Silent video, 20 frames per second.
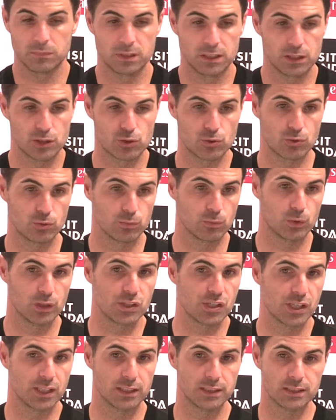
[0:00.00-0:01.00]
It's true, we
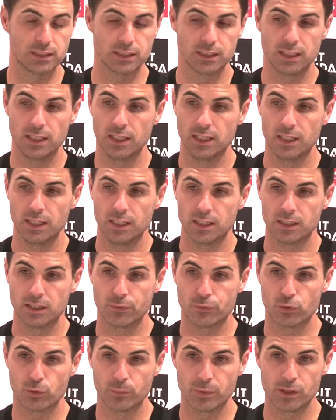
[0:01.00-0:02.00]
change
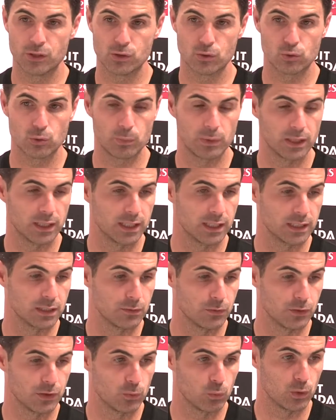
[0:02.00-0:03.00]
the formation to play in a
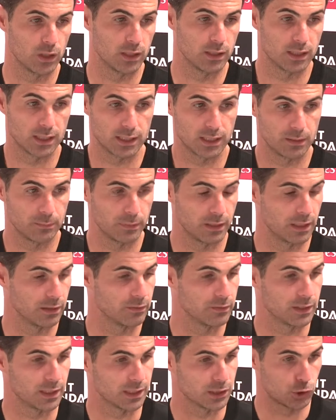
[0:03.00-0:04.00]
different way that I
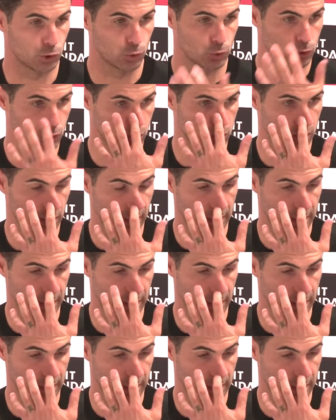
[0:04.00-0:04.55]
believe that suits